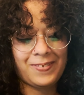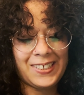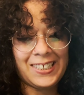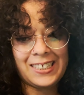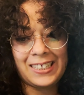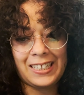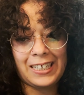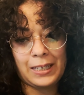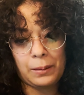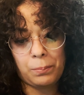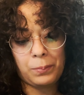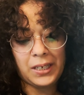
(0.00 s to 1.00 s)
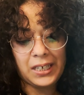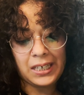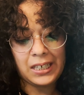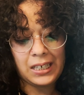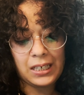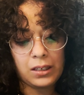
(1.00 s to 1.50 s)

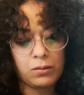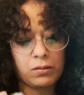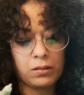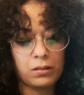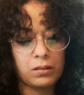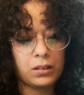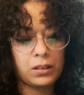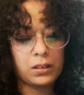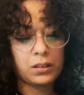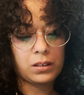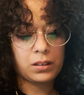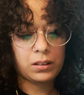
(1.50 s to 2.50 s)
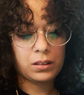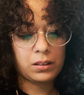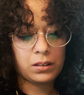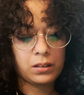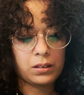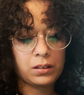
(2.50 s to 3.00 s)
Slappy or
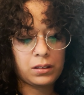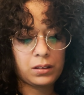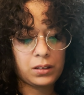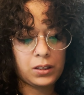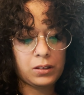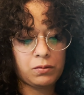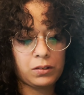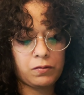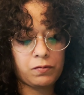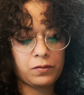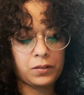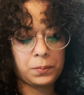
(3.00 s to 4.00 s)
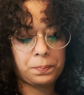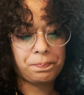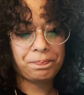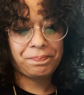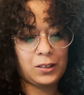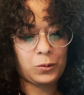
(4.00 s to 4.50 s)
the one
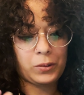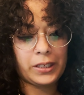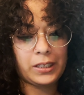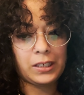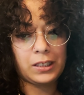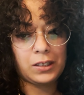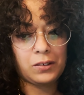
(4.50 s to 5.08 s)
from the Twilight